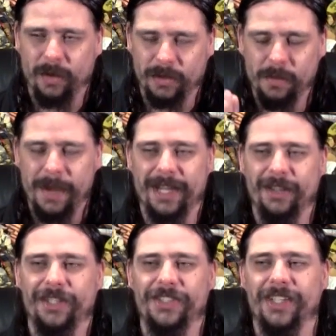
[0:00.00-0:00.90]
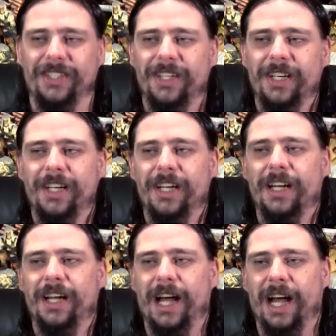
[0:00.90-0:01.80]
I was talking about Killer Instinct
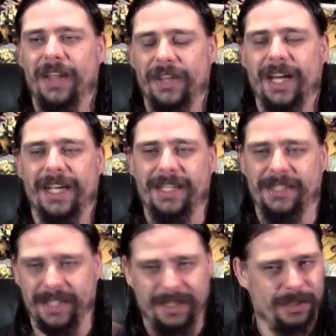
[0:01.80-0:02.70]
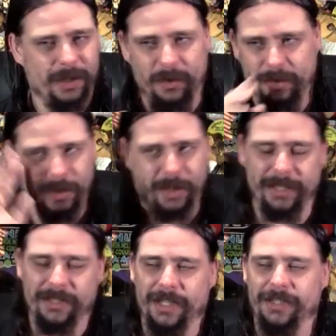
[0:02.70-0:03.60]
uh, the arcade stick and I got
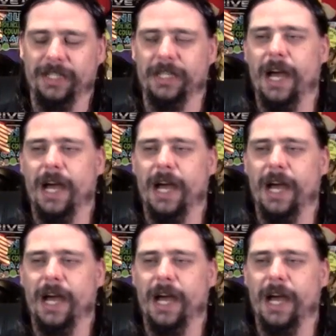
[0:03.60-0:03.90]
totally sidetracked.